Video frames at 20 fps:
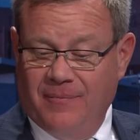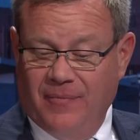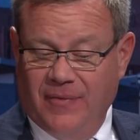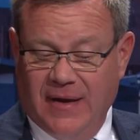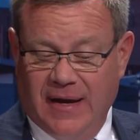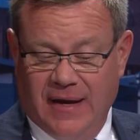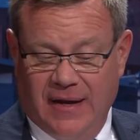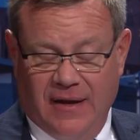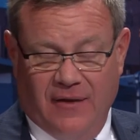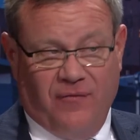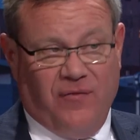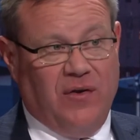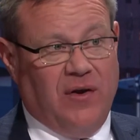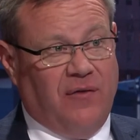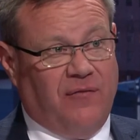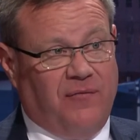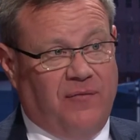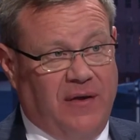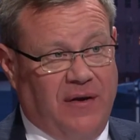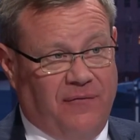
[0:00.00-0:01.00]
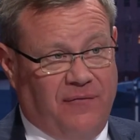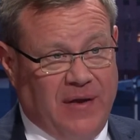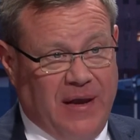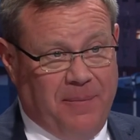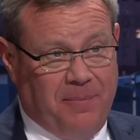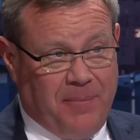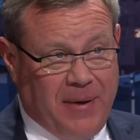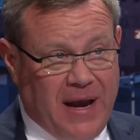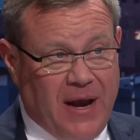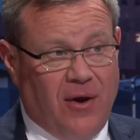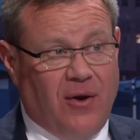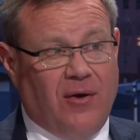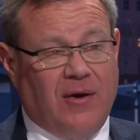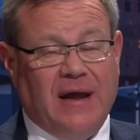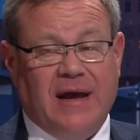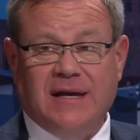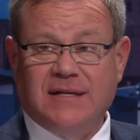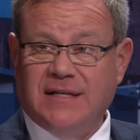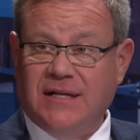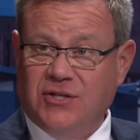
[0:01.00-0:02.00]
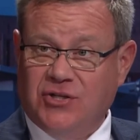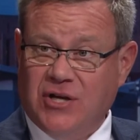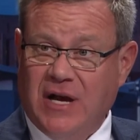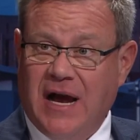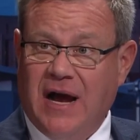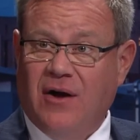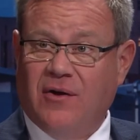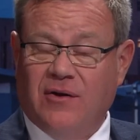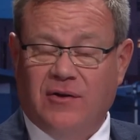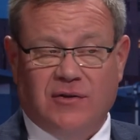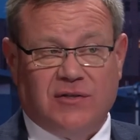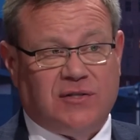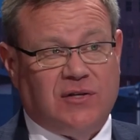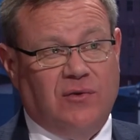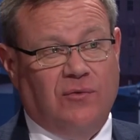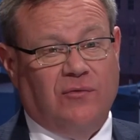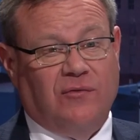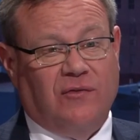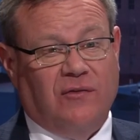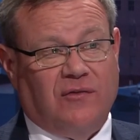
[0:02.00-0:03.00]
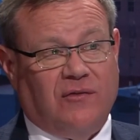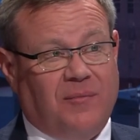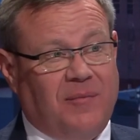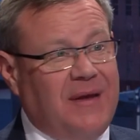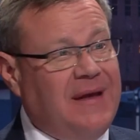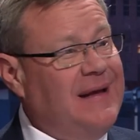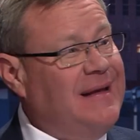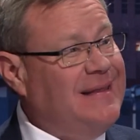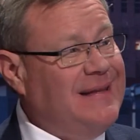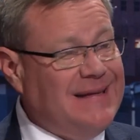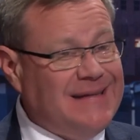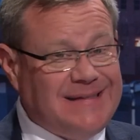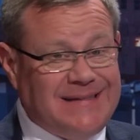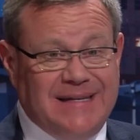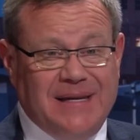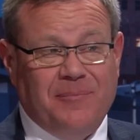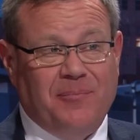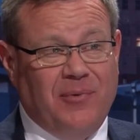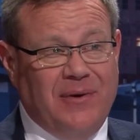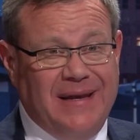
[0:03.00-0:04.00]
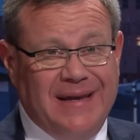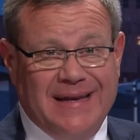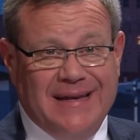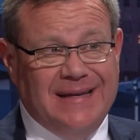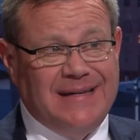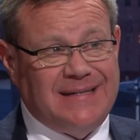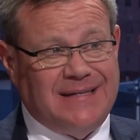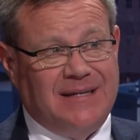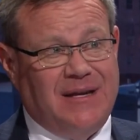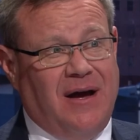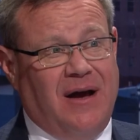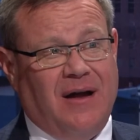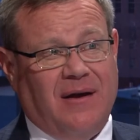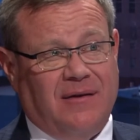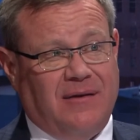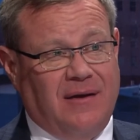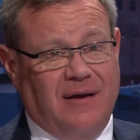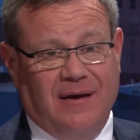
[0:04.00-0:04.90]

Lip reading: that if a parent has a child in the school system that simply is not